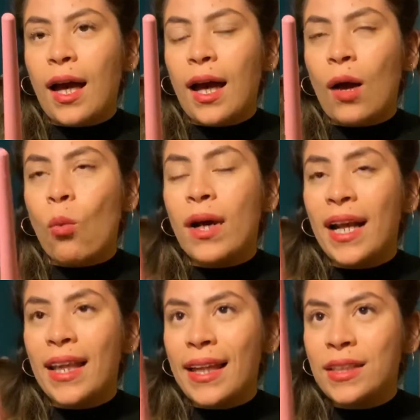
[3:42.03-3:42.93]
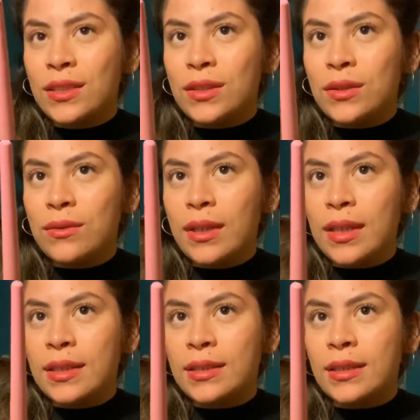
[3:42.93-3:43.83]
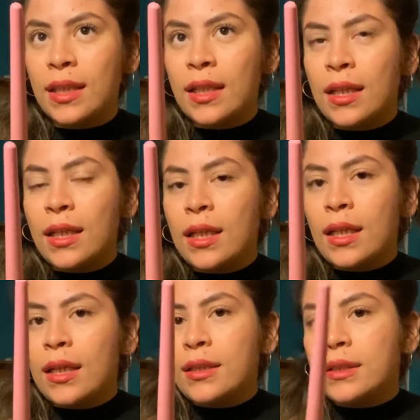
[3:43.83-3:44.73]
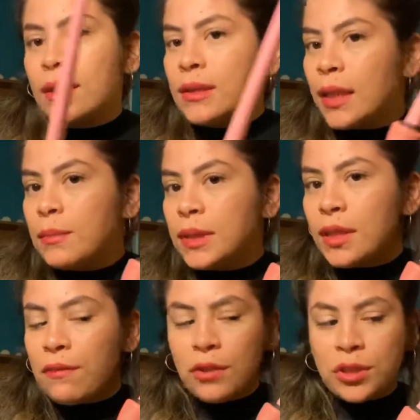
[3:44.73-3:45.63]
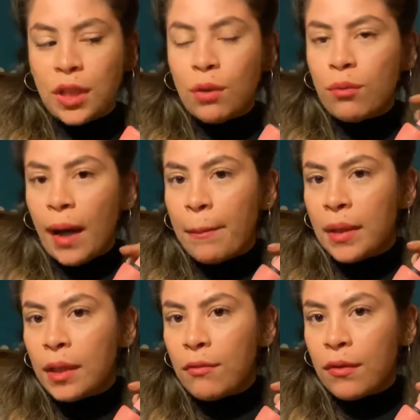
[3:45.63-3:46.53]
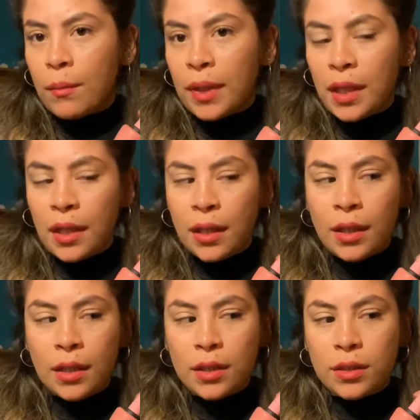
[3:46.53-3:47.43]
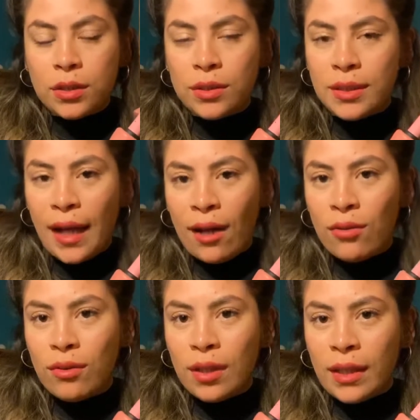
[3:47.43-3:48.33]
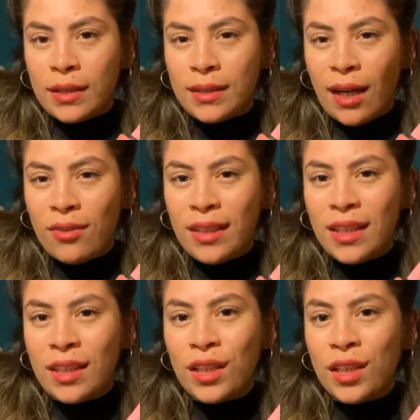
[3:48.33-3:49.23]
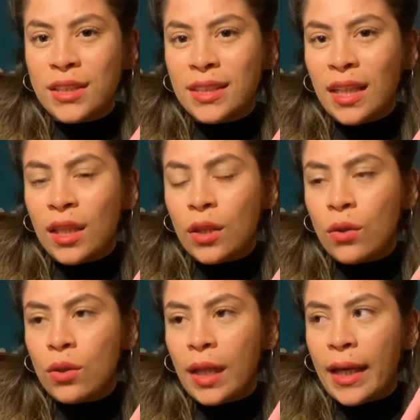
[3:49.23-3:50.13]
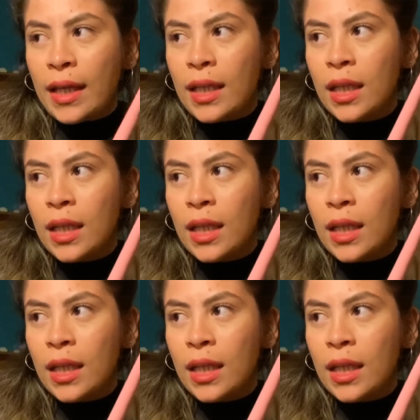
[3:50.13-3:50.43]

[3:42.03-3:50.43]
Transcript: what I like to do is, sometimes if you start wrapping from here to down, like down, it looks a little like